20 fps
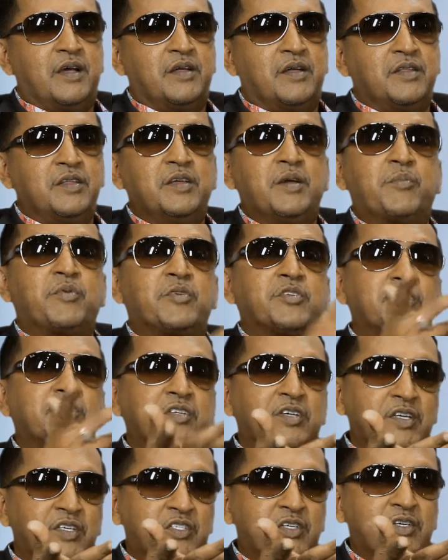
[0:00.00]
The
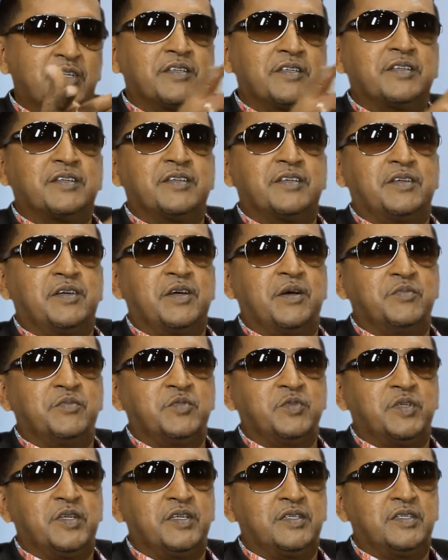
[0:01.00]
appreciation comes
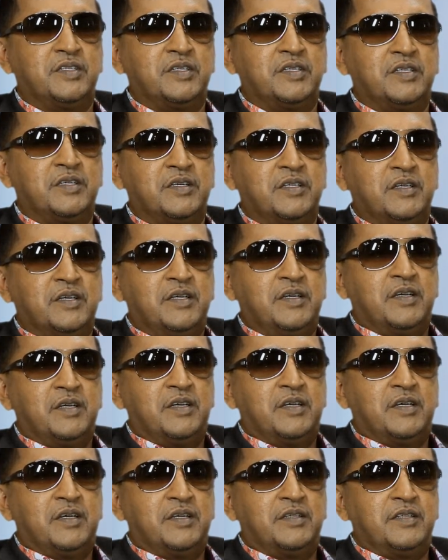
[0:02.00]
with it.
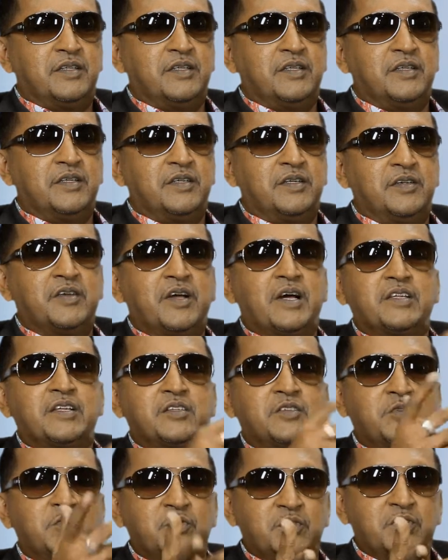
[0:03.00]
The
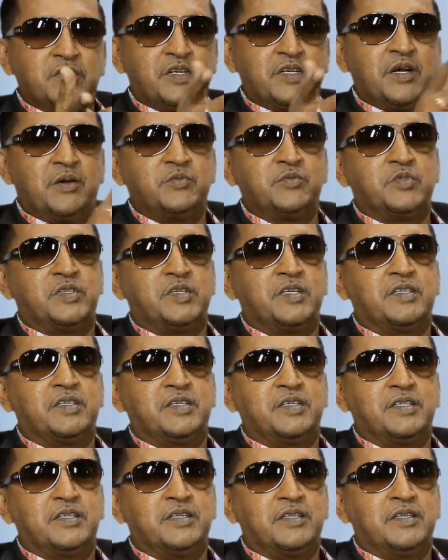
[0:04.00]
gratitude comes with it.
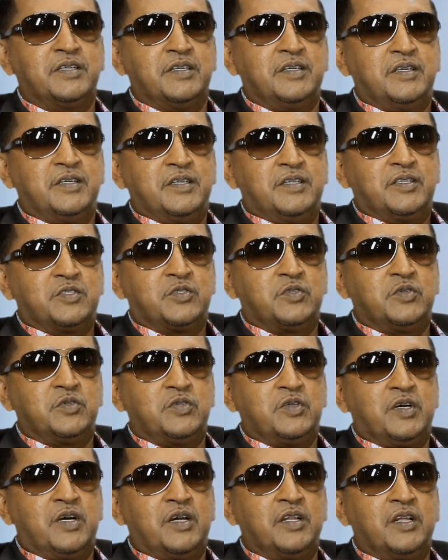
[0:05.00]
So
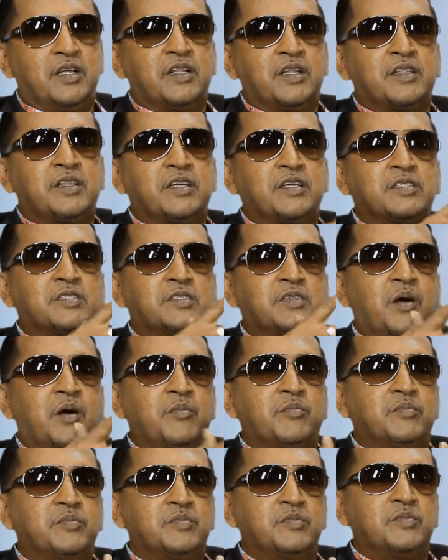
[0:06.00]
a lot of things
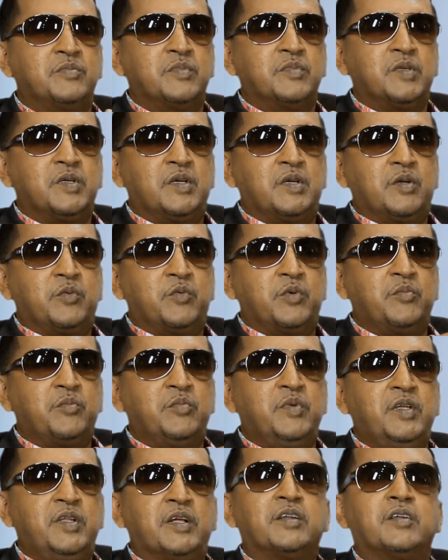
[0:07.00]
come with
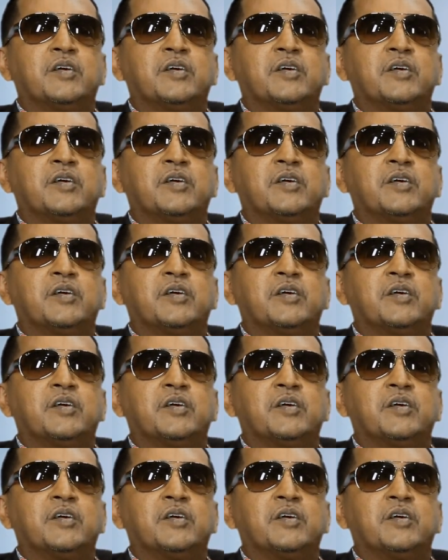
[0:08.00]
being an